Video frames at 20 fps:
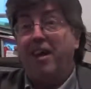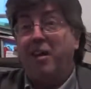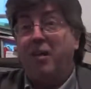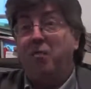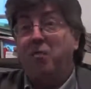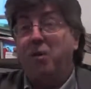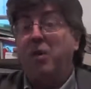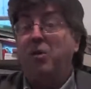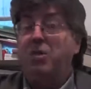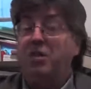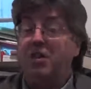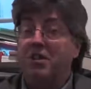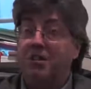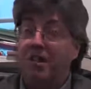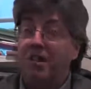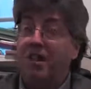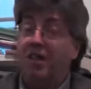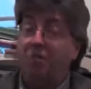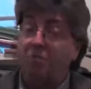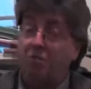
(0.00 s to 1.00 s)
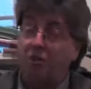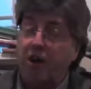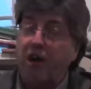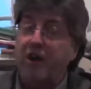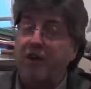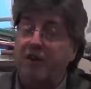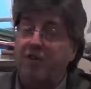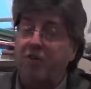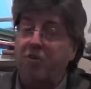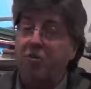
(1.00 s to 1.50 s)
because the thing I'm
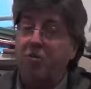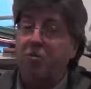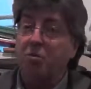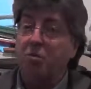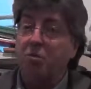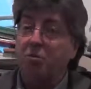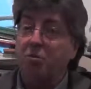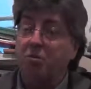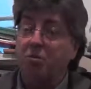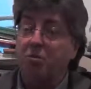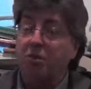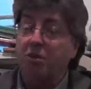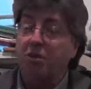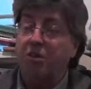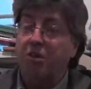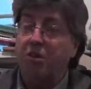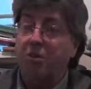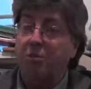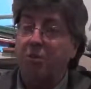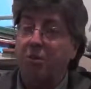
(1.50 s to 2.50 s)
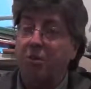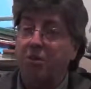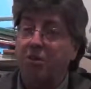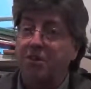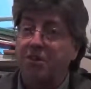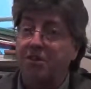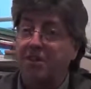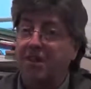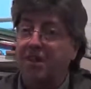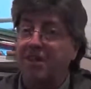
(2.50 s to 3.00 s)
trying to do with these
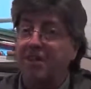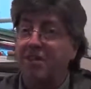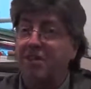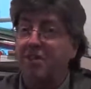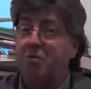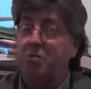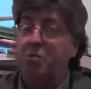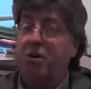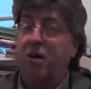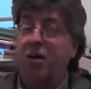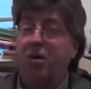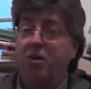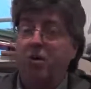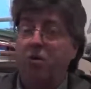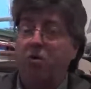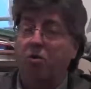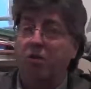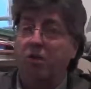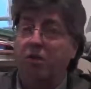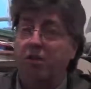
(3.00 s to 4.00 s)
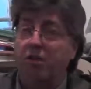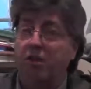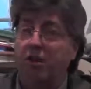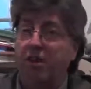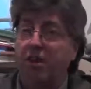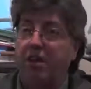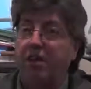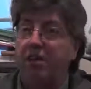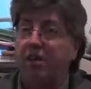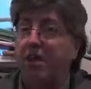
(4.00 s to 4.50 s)
books is what I call
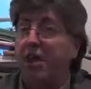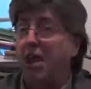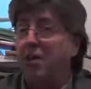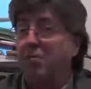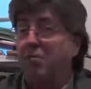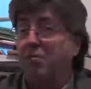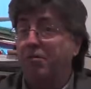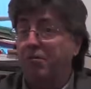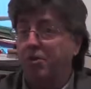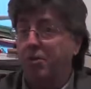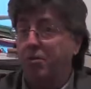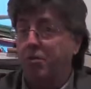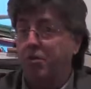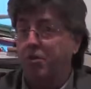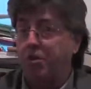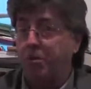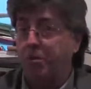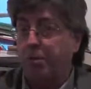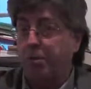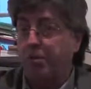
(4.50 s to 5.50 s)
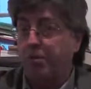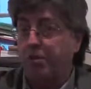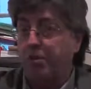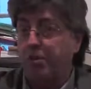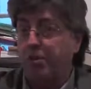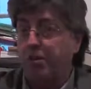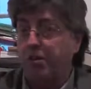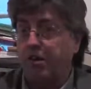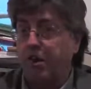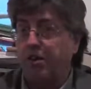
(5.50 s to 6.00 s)
the Game of Thrones approach
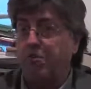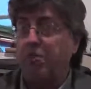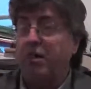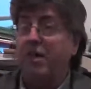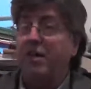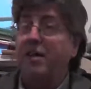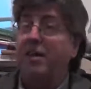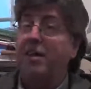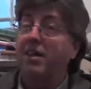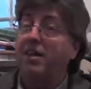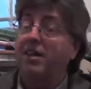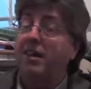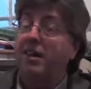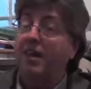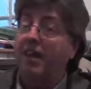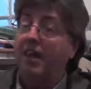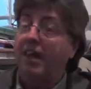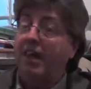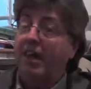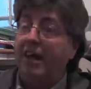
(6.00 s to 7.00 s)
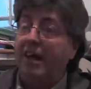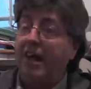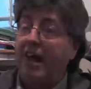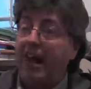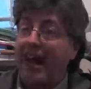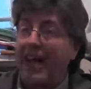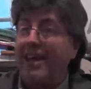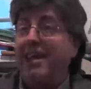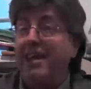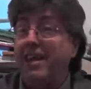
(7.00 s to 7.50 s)
to crime writing, in that
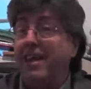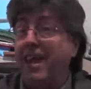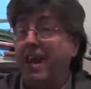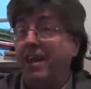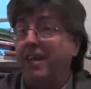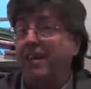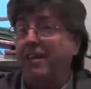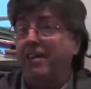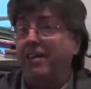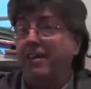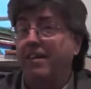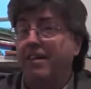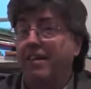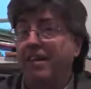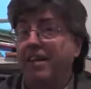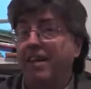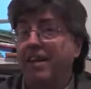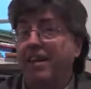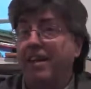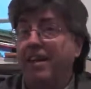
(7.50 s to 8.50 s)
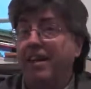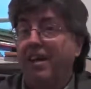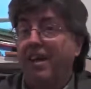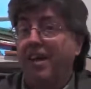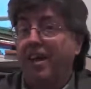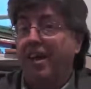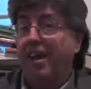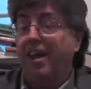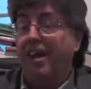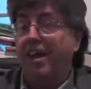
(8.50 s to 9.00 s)
any character
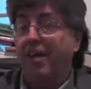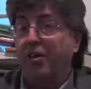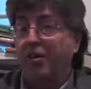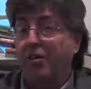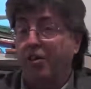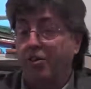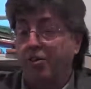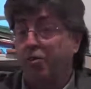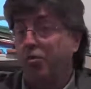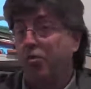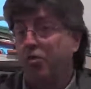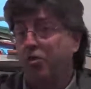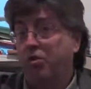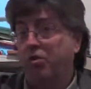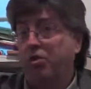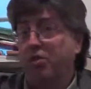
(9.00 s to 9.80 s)
could